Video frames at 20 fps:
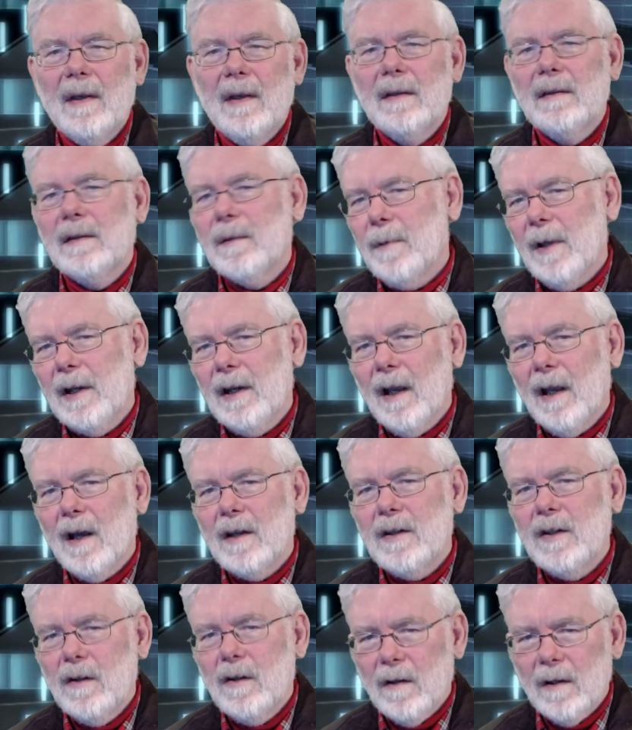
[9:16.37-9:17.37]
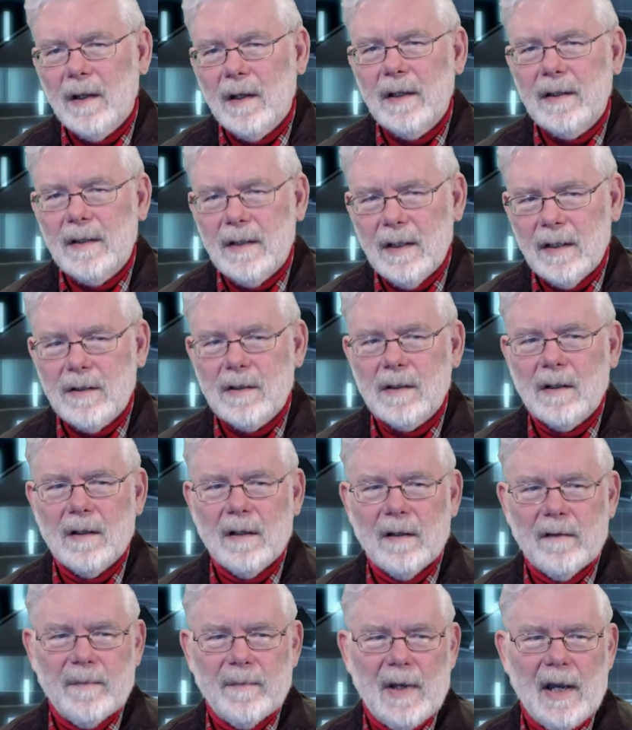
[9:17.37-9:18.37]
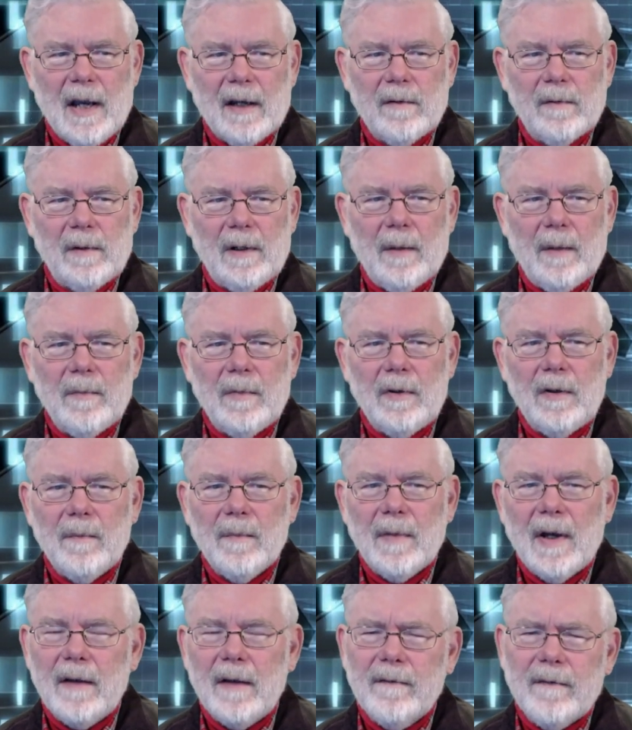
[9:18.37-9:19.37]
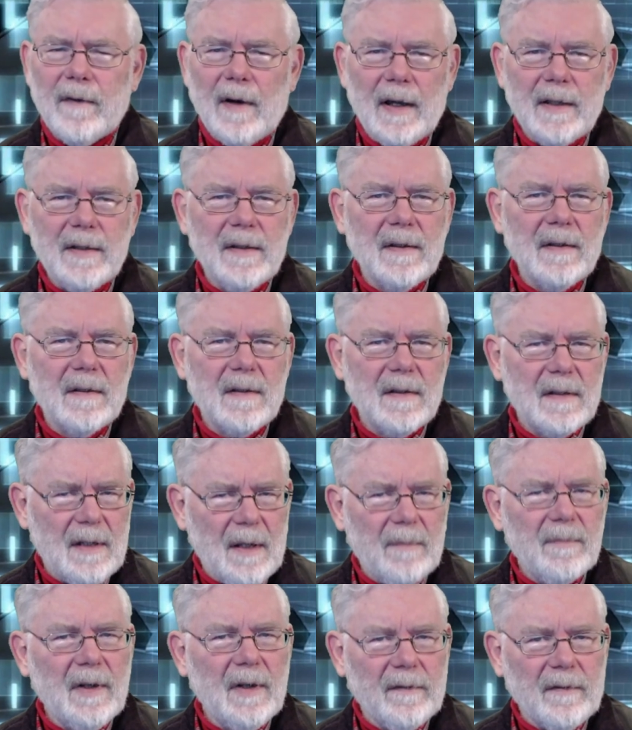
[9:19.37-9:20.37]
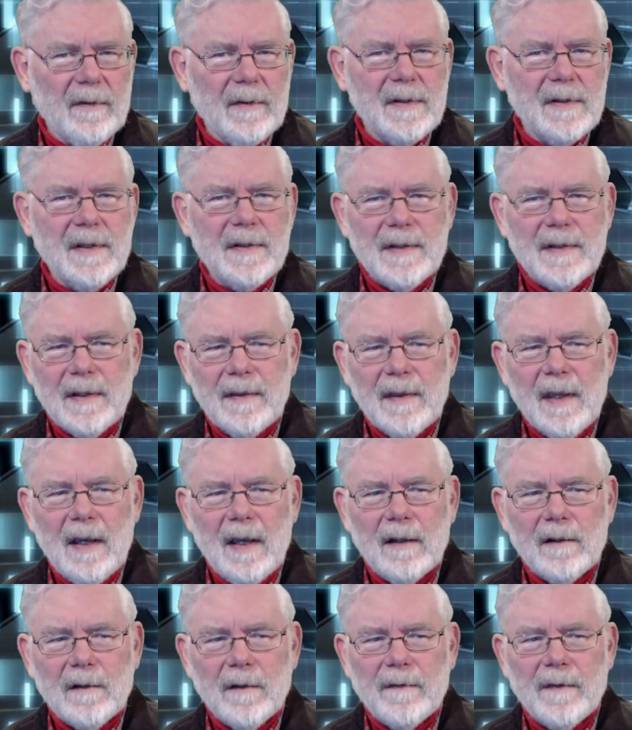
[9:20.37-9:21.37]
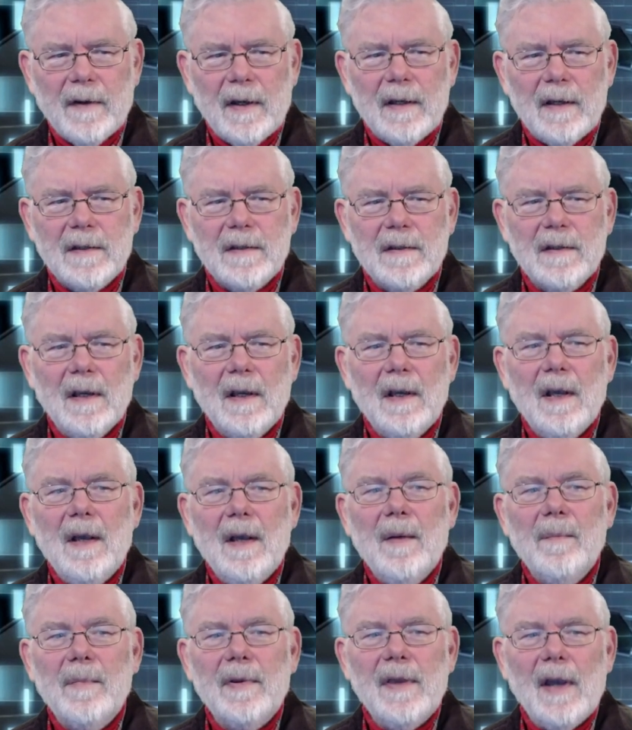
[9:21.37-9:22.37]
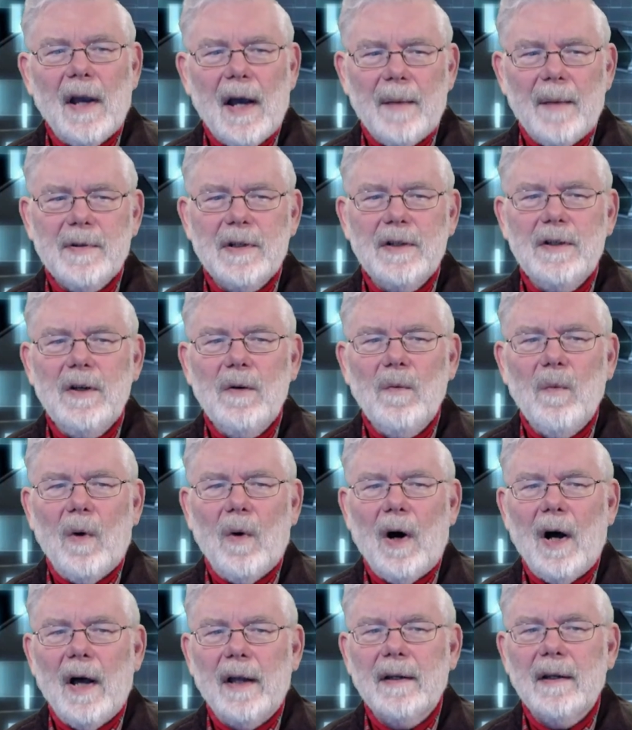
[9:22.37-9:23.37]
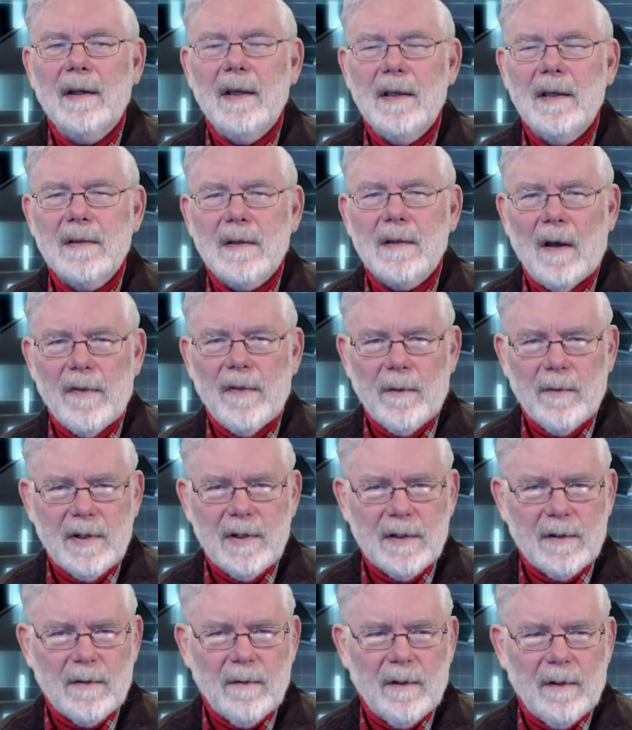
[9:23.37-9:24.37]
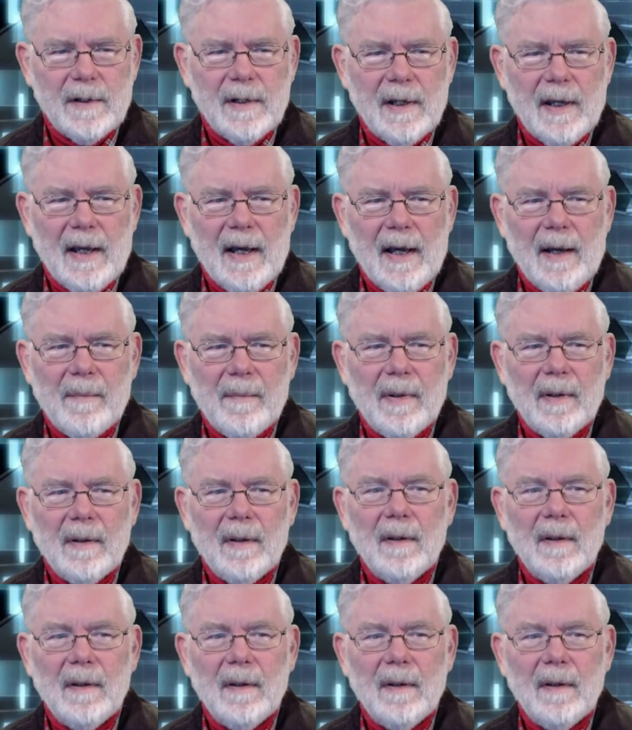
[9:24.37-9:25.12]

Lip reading: Depending on your edition of Macrium, you might find some differences in the interface, but the option you want is on the Restore tab,